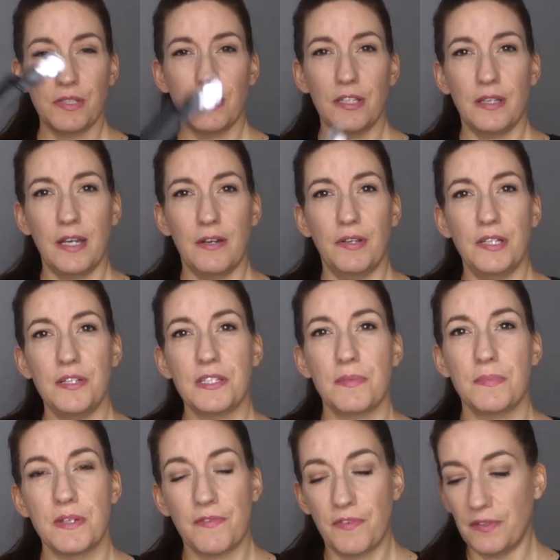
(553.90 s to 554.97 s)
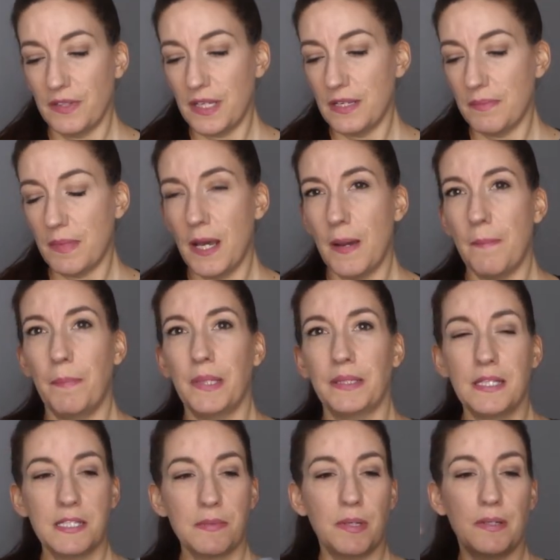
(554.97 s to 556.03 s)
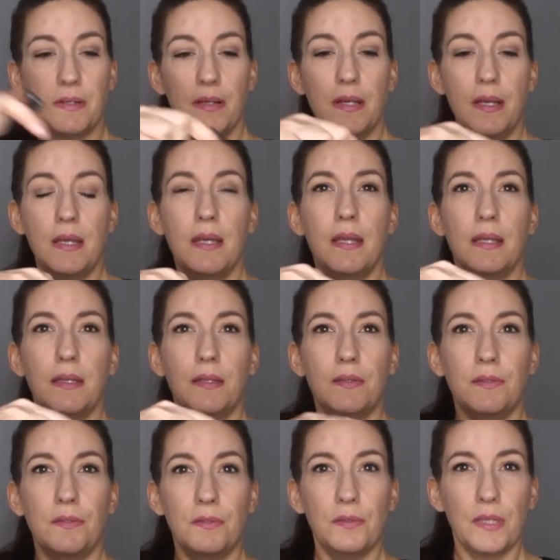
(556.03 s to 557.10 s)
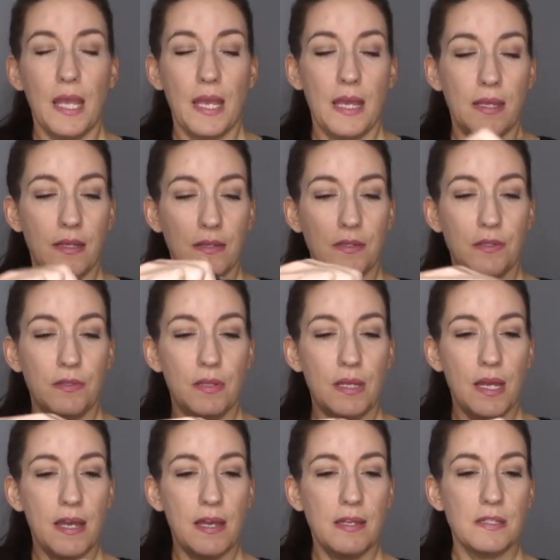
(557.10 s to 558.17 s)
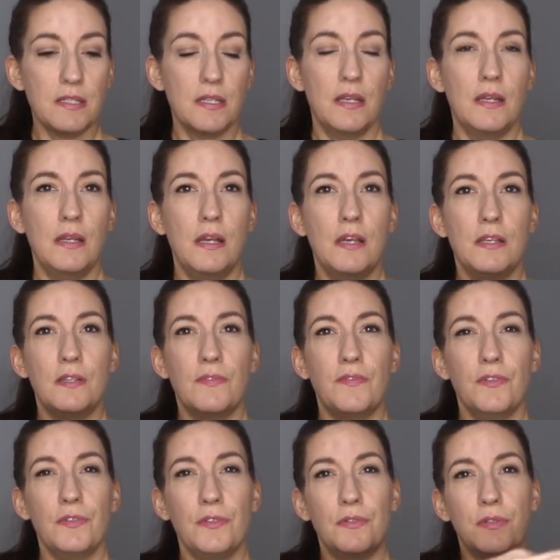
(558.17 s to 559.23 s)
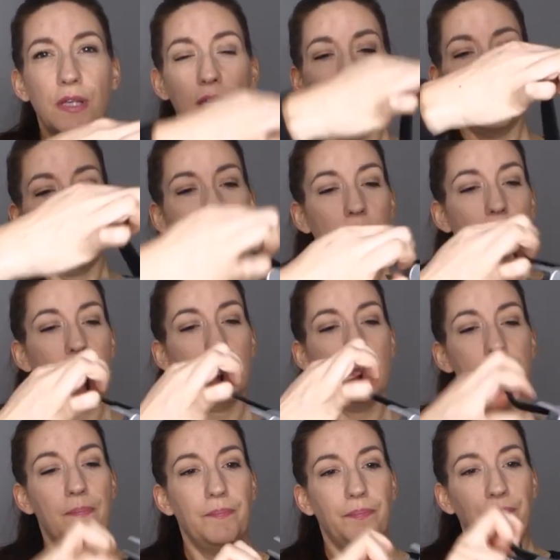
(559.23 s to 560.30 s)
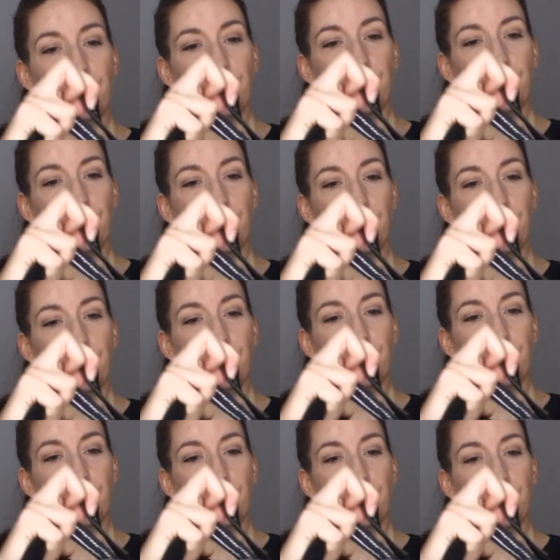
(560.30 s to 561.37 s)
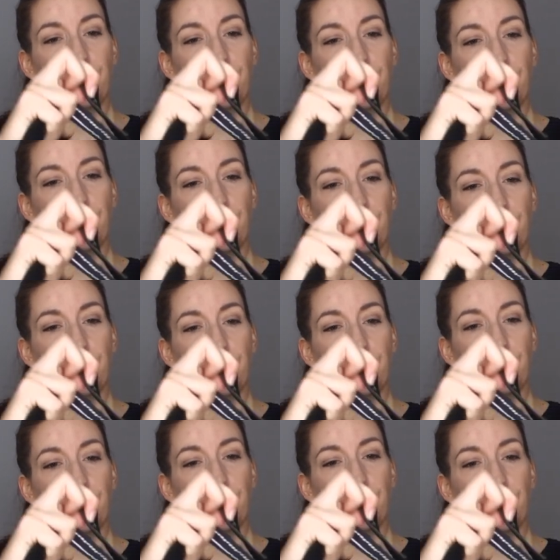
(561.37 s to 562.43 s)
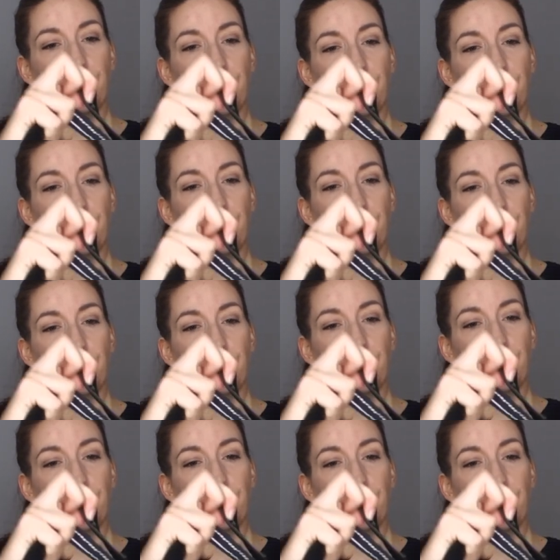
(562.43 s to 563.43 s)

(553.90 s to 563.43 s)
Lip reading: tell you how I use them differently. But this one, you can do that if you can, and then you can put it on your waist like that.